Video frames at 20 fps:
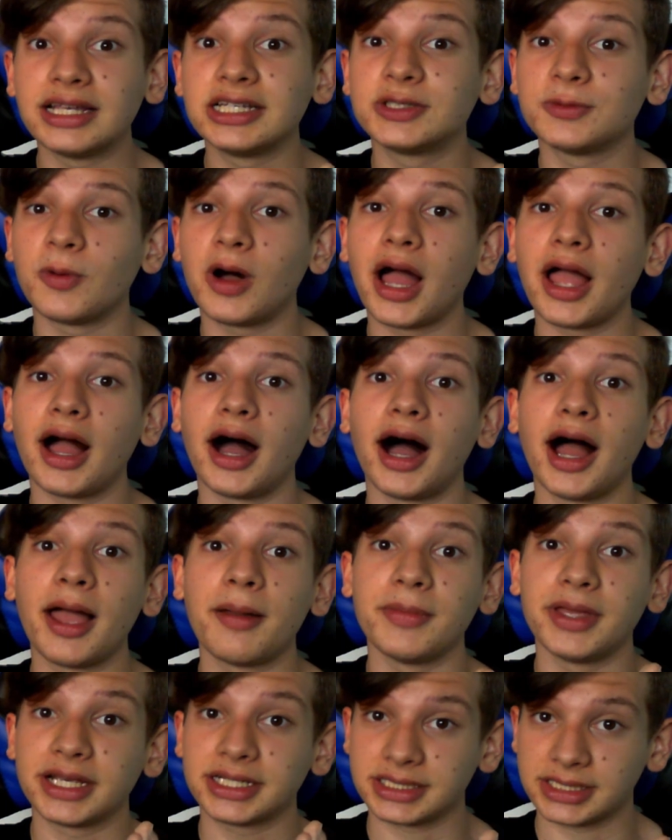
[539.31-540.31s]
is why
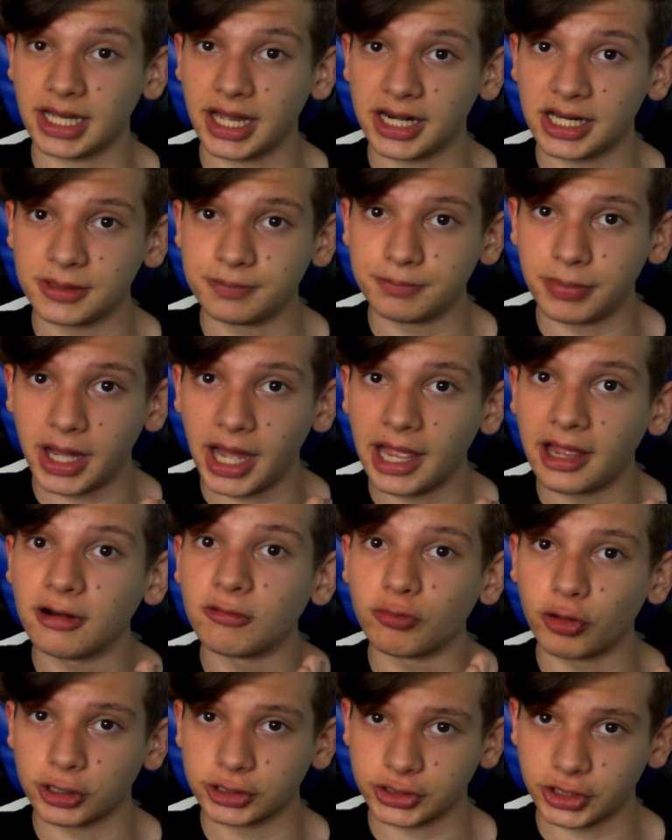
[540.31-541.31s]
I'm excited by
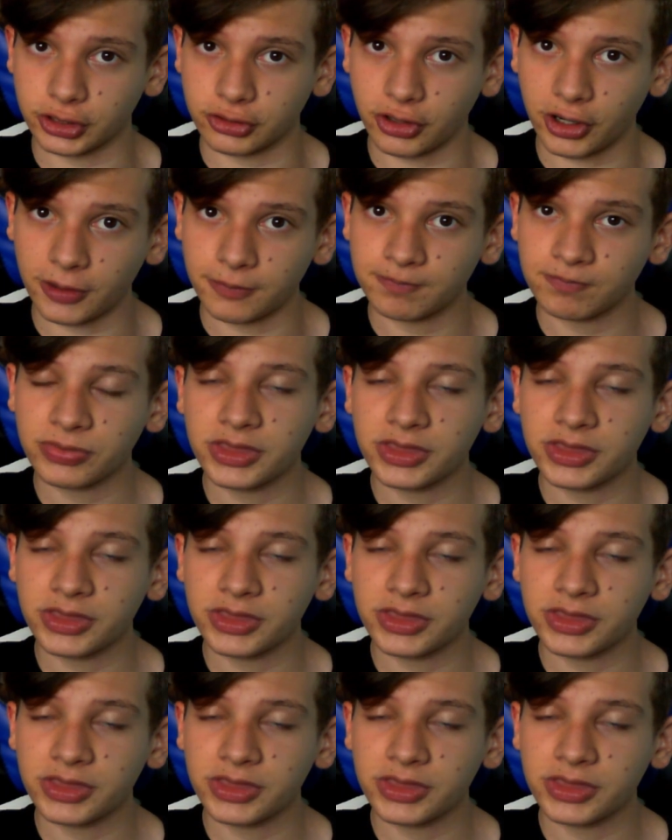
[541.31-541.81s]
RotoGro.